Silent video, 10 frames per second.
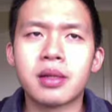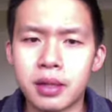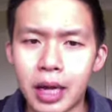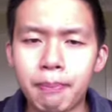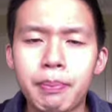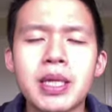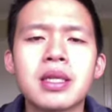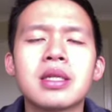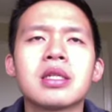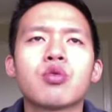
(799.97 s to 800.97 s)
That
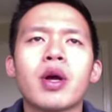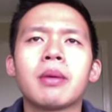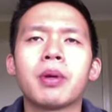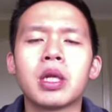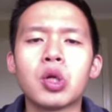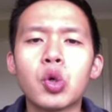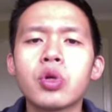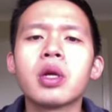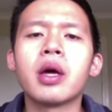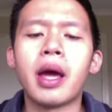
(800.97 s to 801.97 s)
business is running pretty
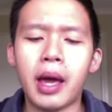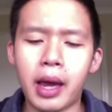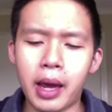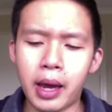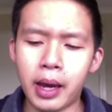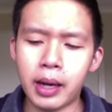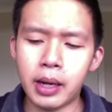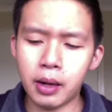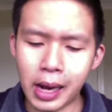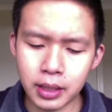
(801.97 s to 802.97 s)
good.
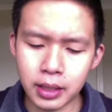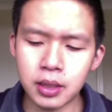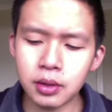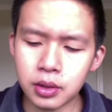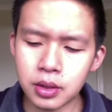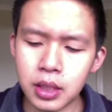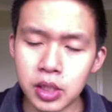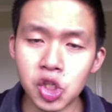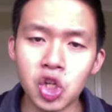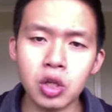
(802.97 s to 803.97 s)
And until
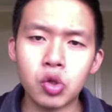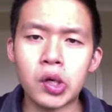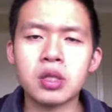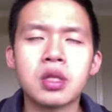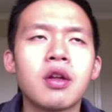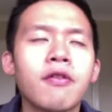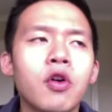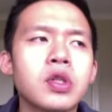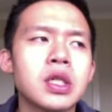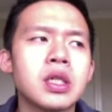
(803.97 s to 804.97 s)
this year, two thousand
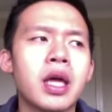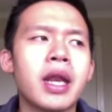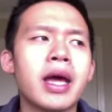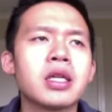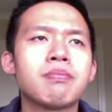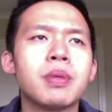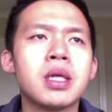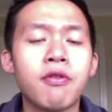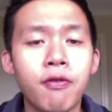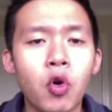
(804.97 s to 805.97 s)
fourteen, it has been the
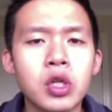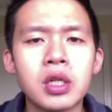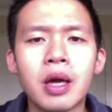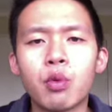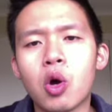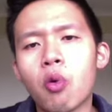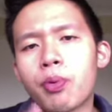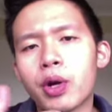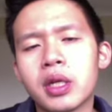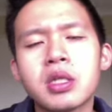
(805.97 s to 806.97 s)
fourth year that we
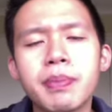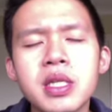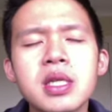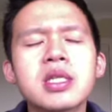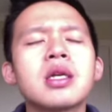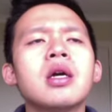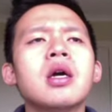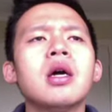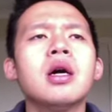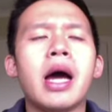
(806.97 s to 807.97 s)
operate this business.
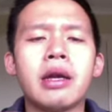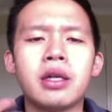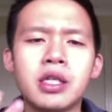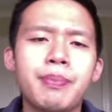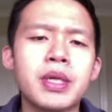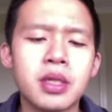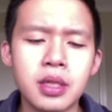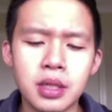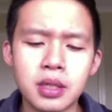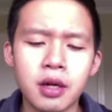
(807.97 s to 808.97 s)
And this business
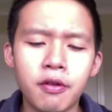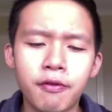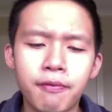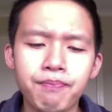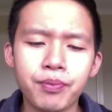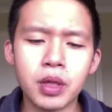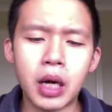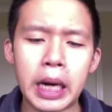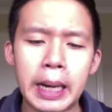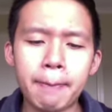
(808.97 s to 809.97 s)
itself,
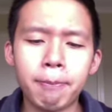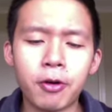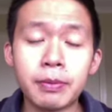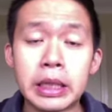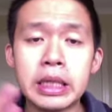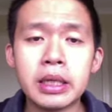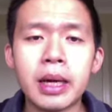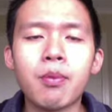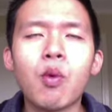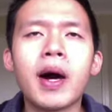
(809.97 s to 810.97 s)
um, from the
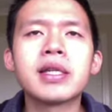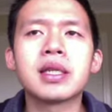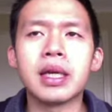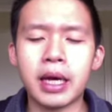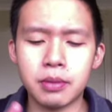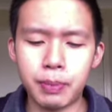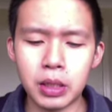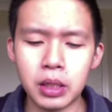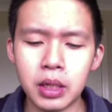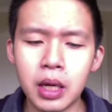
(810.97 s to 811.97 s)
income-wise, it has
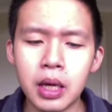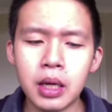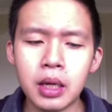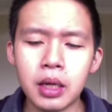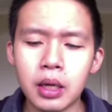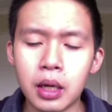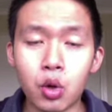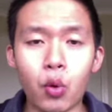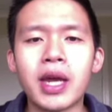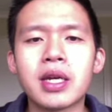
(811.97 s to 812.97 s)
been a
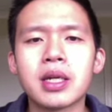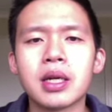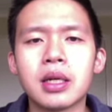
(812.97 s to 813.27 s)
great